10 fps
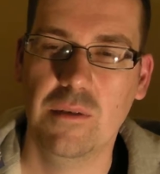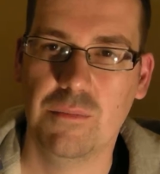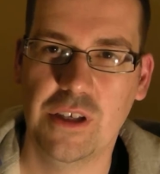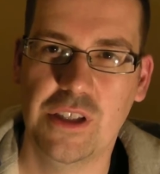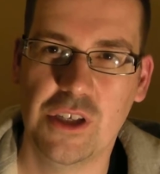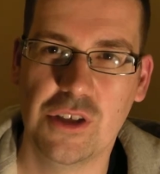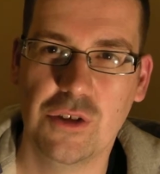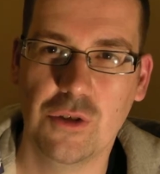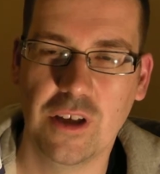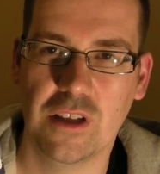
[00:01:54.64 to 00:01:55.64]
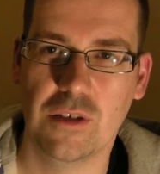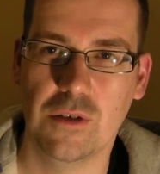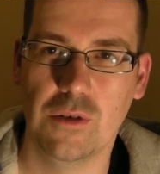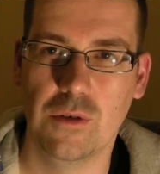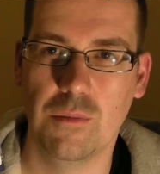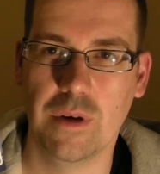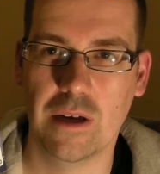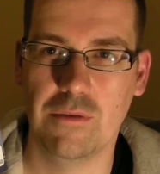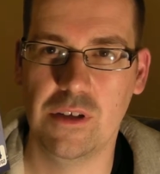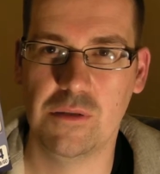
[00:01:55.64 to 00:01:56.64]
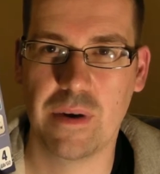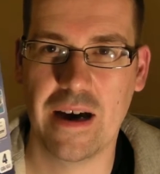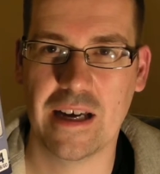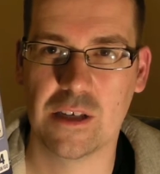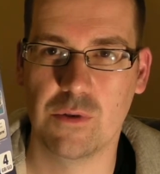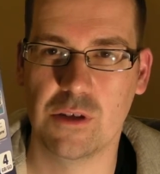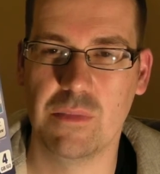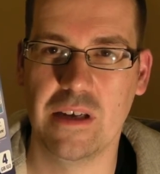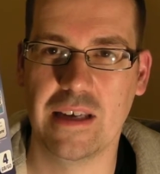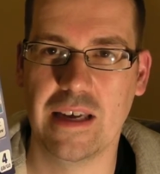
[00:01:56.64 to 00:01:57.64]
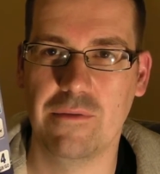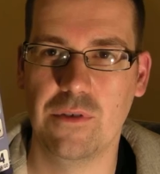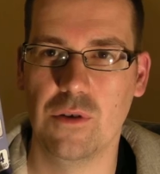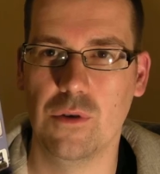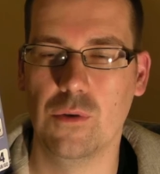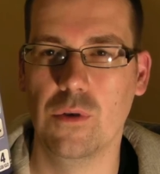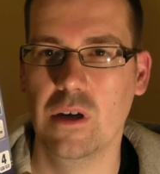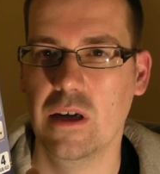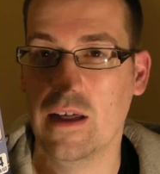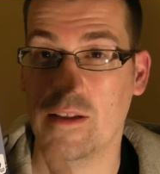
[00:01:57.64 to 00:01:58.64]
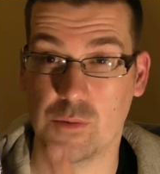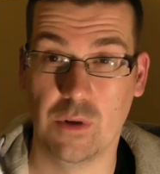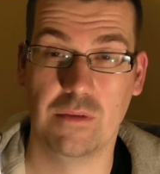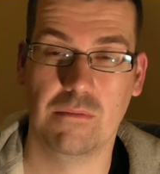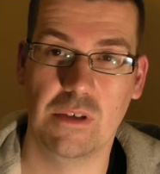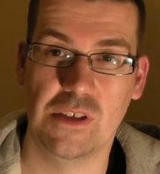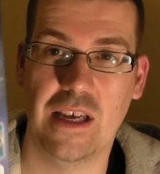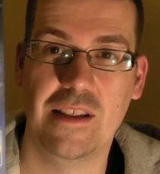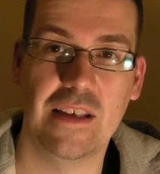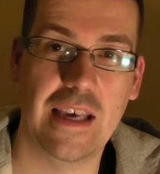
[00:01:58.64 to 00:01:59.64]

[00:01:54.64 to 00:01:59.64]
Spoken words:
PlayStation do like to bring out these packs which may give you, this one is the indie